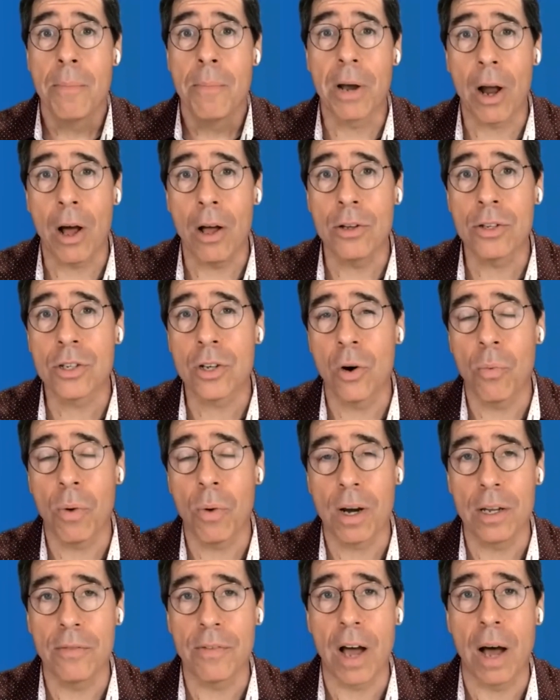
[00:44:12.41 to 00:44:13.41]
but also
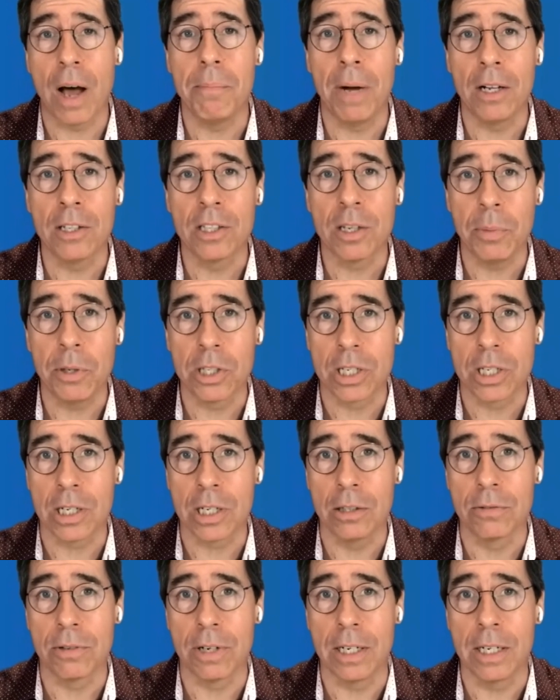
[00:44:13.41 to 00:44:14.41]
where you've got multiple
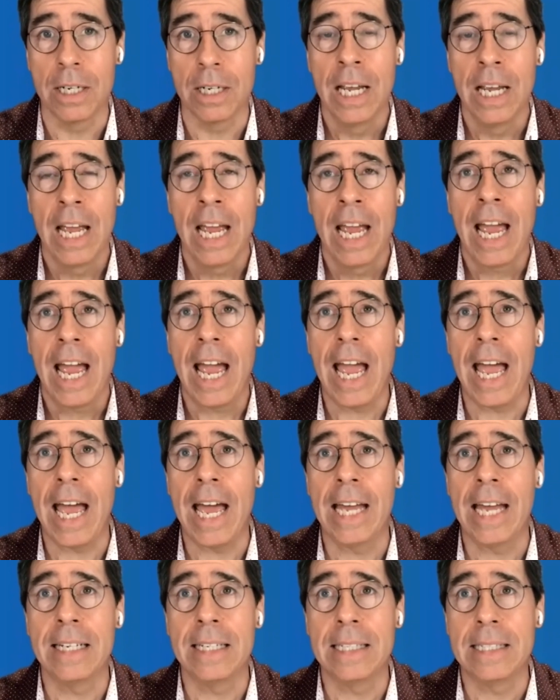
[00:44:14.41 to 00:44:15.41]
children
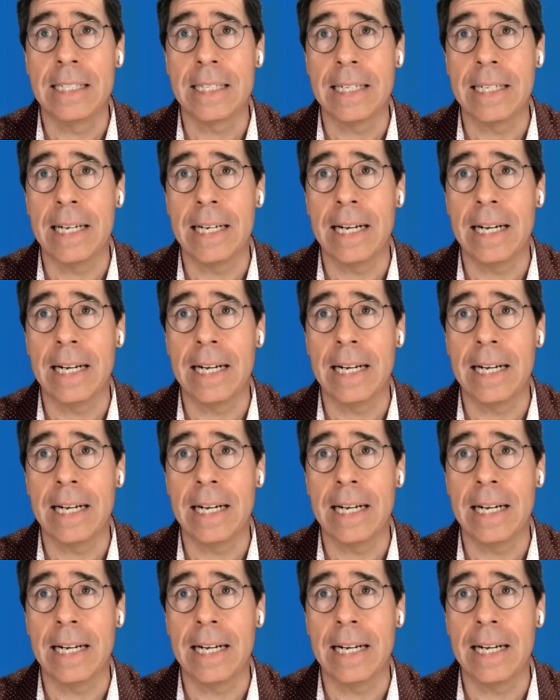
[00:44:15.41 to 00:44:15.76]
and